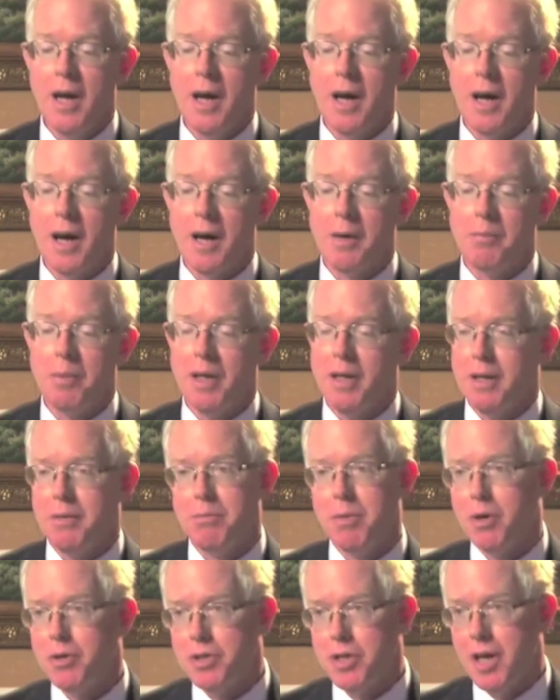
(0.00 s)
But in
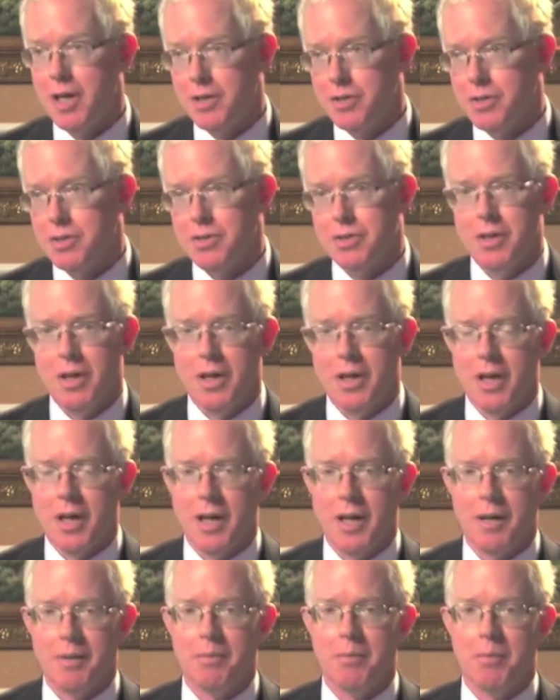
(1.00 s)
most cases,
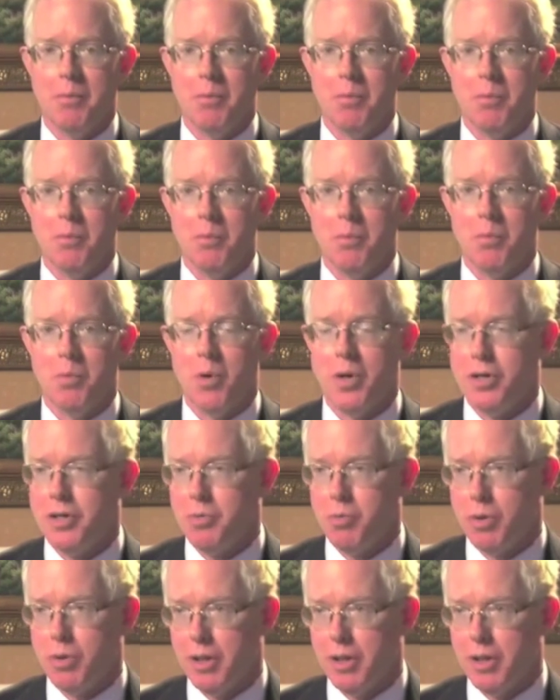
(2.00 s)
we're